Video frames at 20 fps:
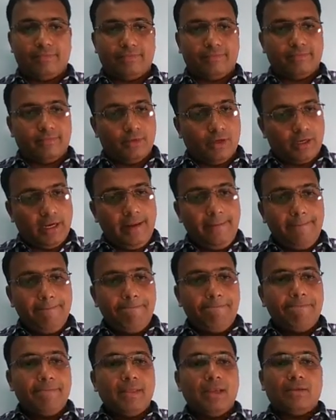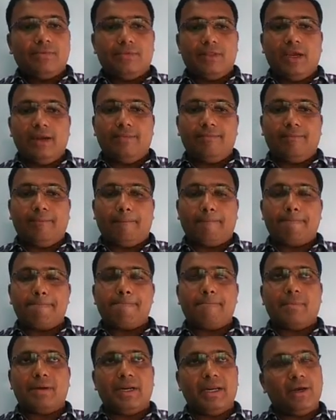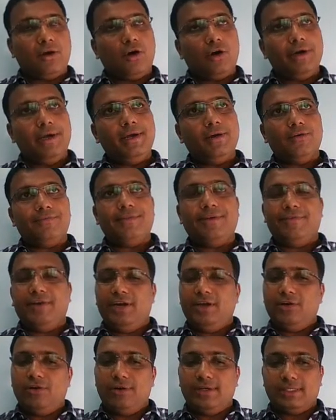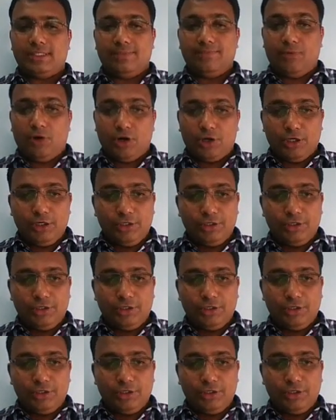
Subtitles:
Okay. Then recording of the video is important.